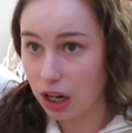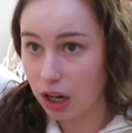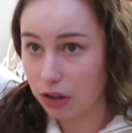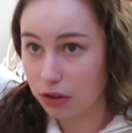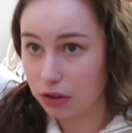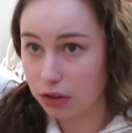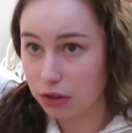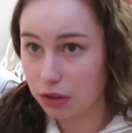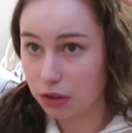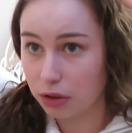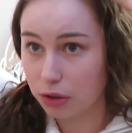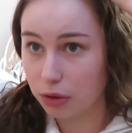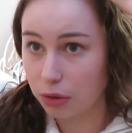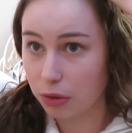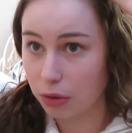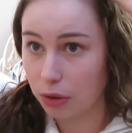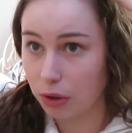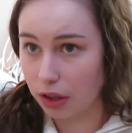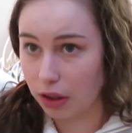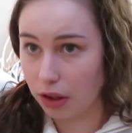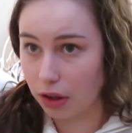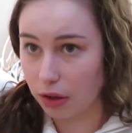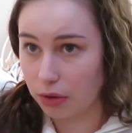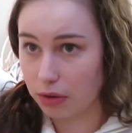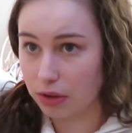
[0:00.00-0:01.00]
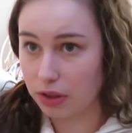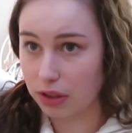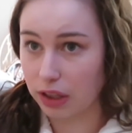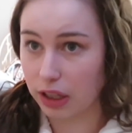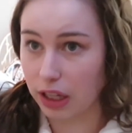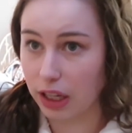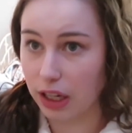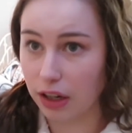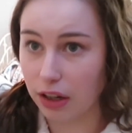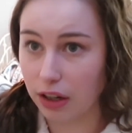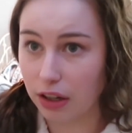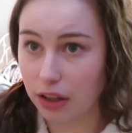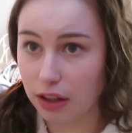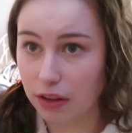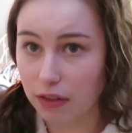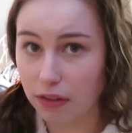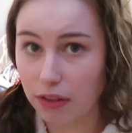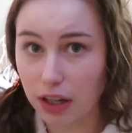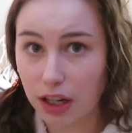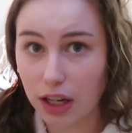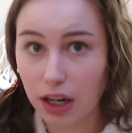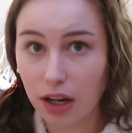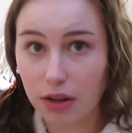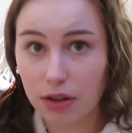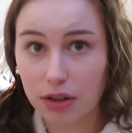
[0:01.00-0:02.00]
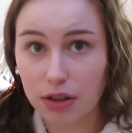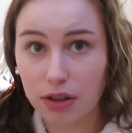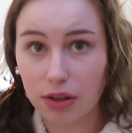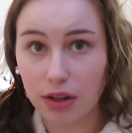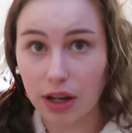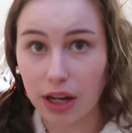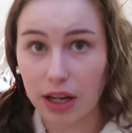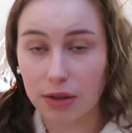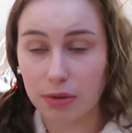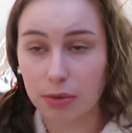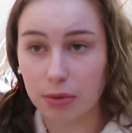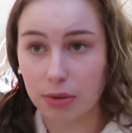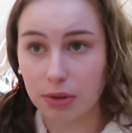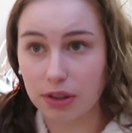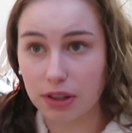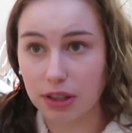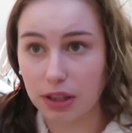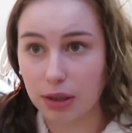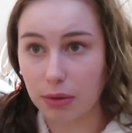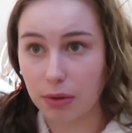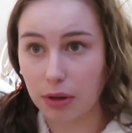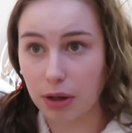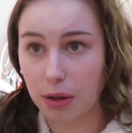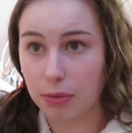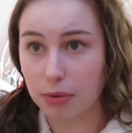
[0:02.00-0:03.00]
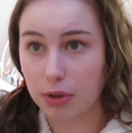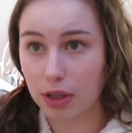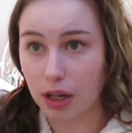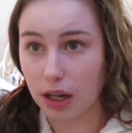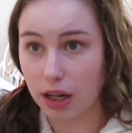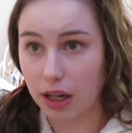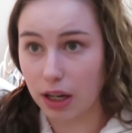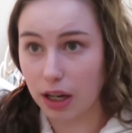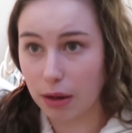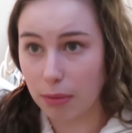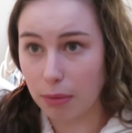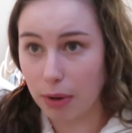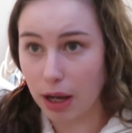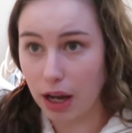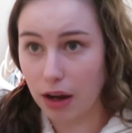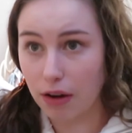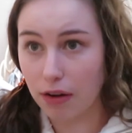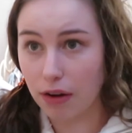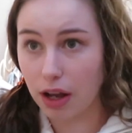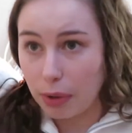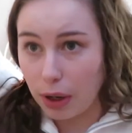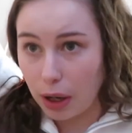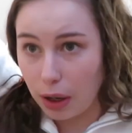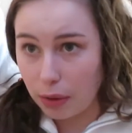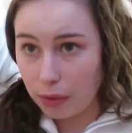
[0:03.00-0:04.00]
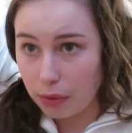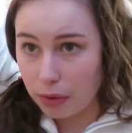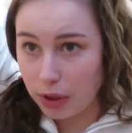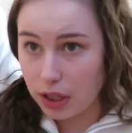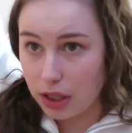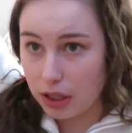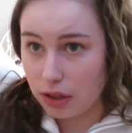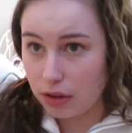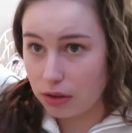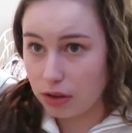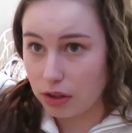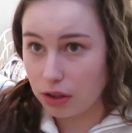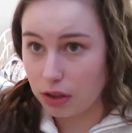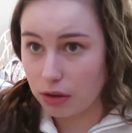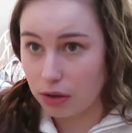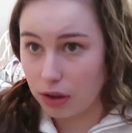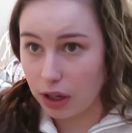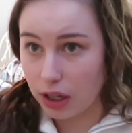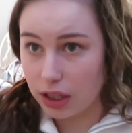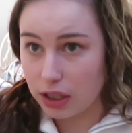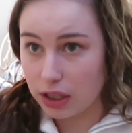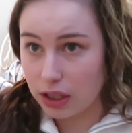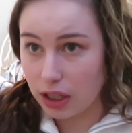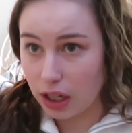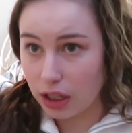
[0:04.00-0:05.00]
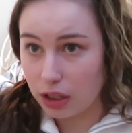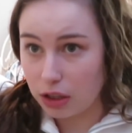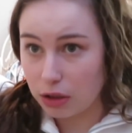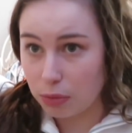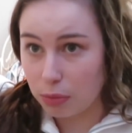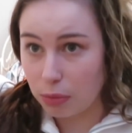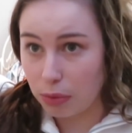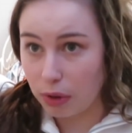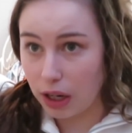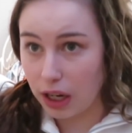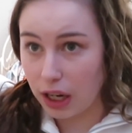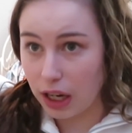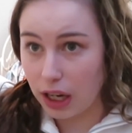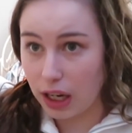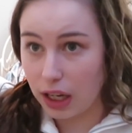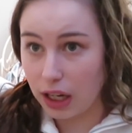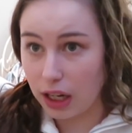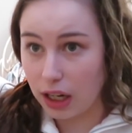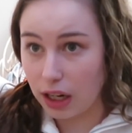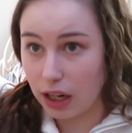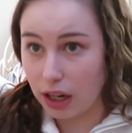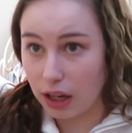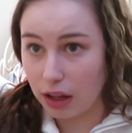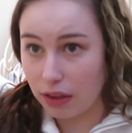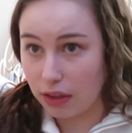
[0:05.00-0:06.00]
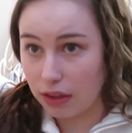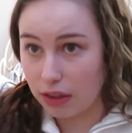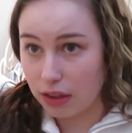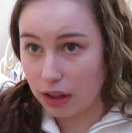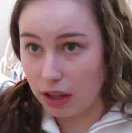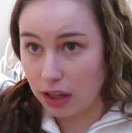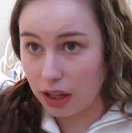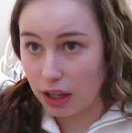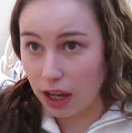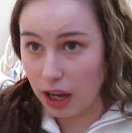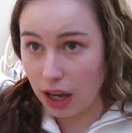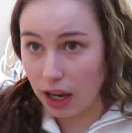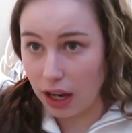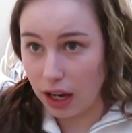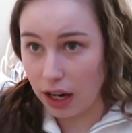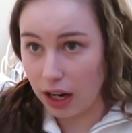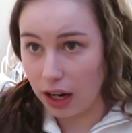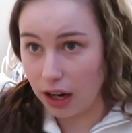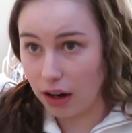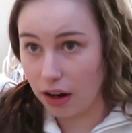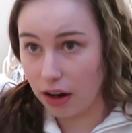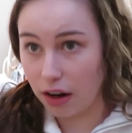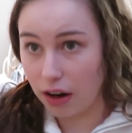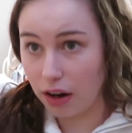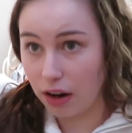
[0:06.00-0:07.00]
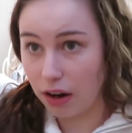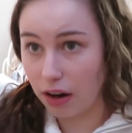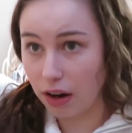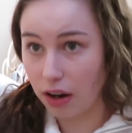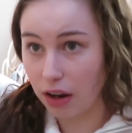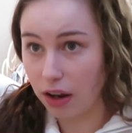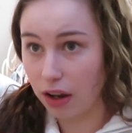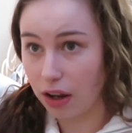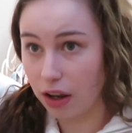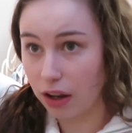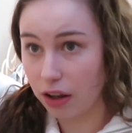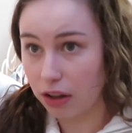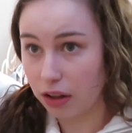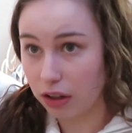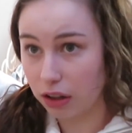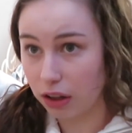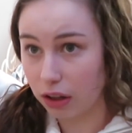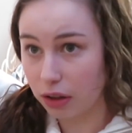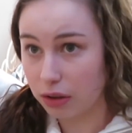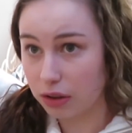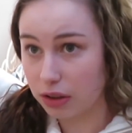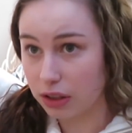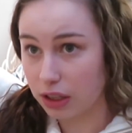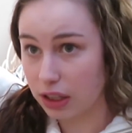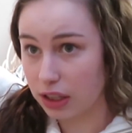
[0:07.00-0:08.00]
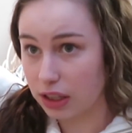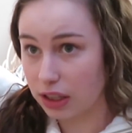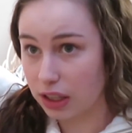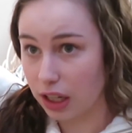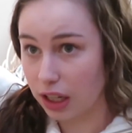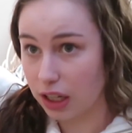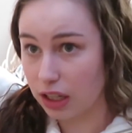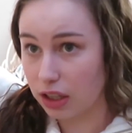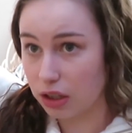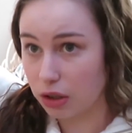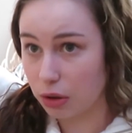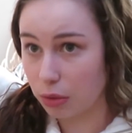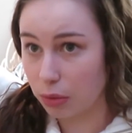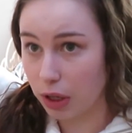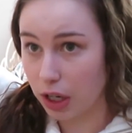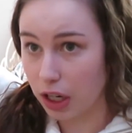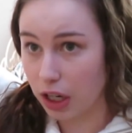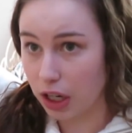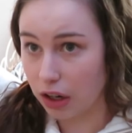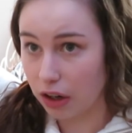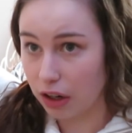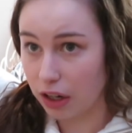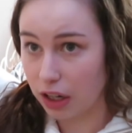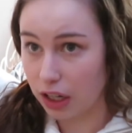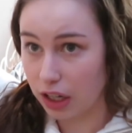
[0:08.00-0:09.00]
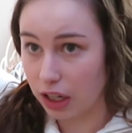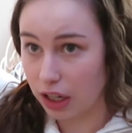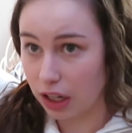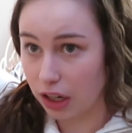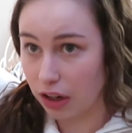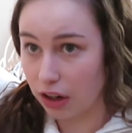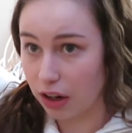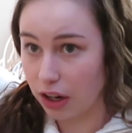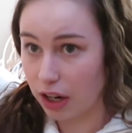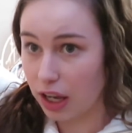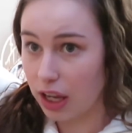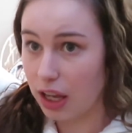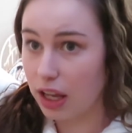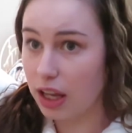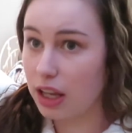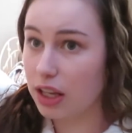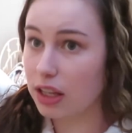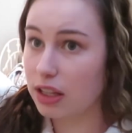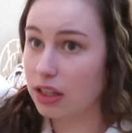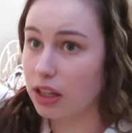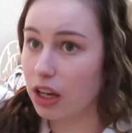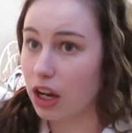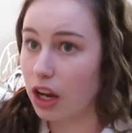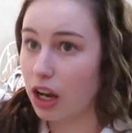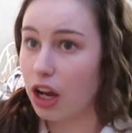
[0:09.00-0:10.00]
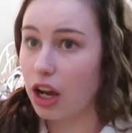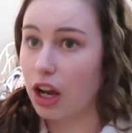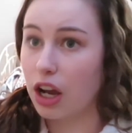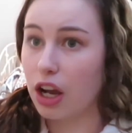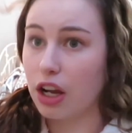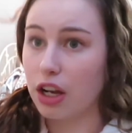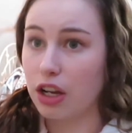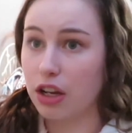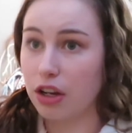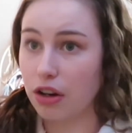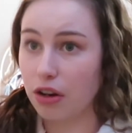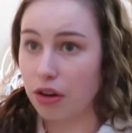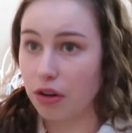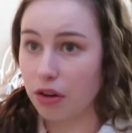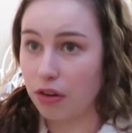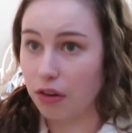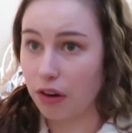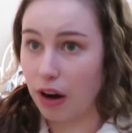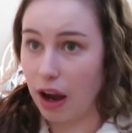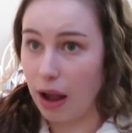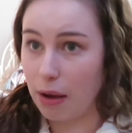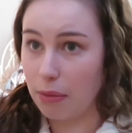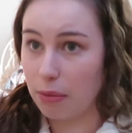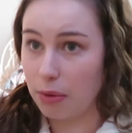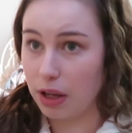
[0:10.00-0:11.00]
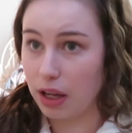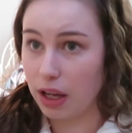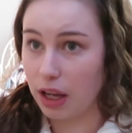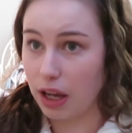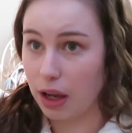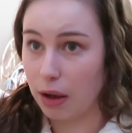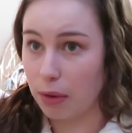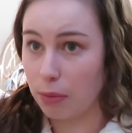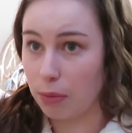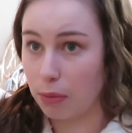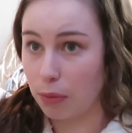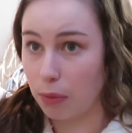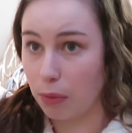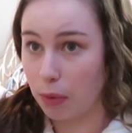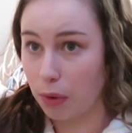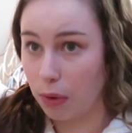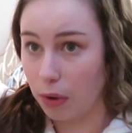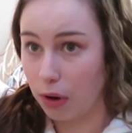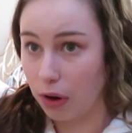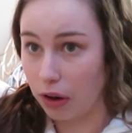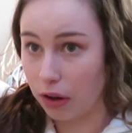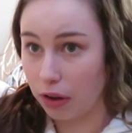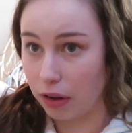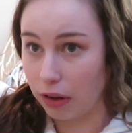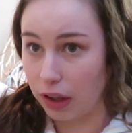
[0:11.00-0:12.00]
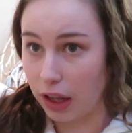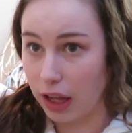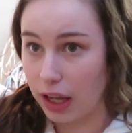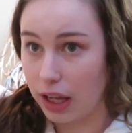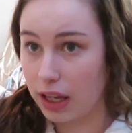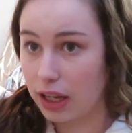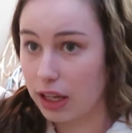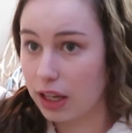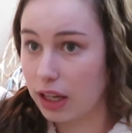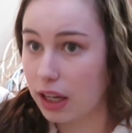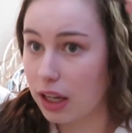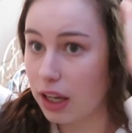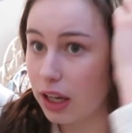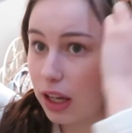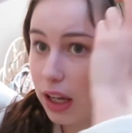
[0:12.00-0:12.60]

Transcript: I'll do one of those later in the video so you guys will see what I'm talking about. But when you do a Dutch braid, the hair closest like to where your ear is, you're grabbing it more like